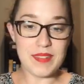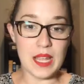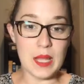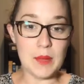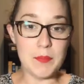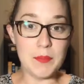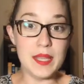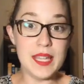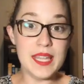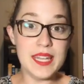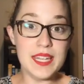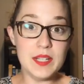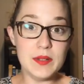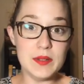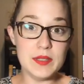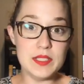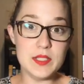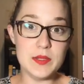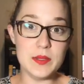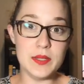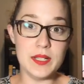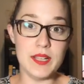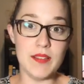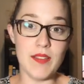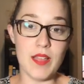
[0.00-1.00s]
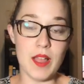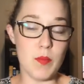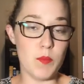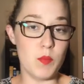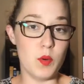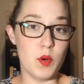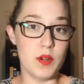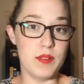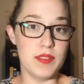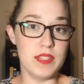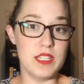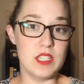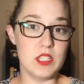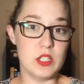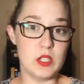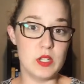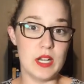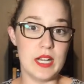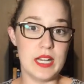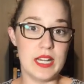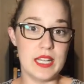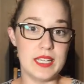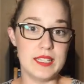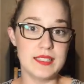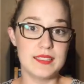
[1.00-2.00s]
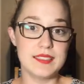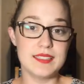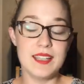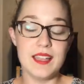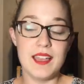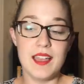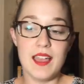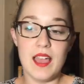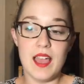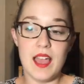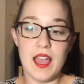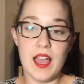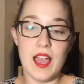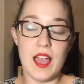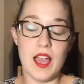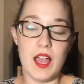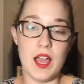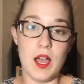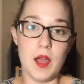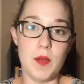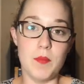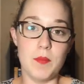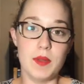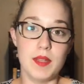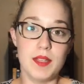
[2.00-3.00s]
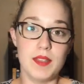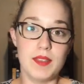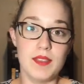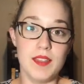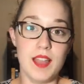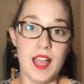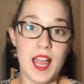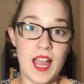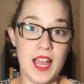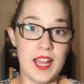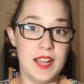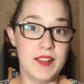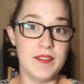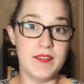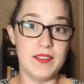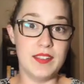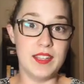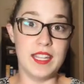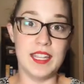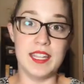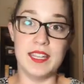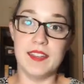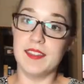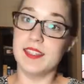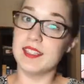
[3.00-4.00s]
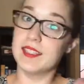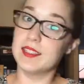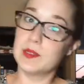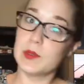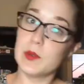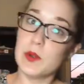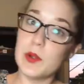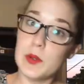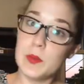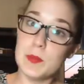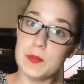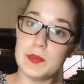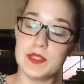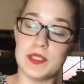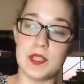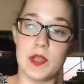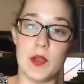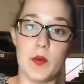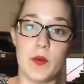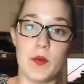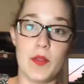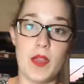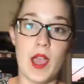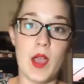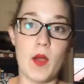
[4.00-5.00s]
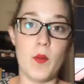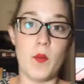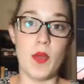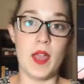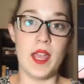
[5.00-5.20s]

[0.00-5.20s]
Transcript: I'm planning on doing a lot more of these trainings live in this group, so that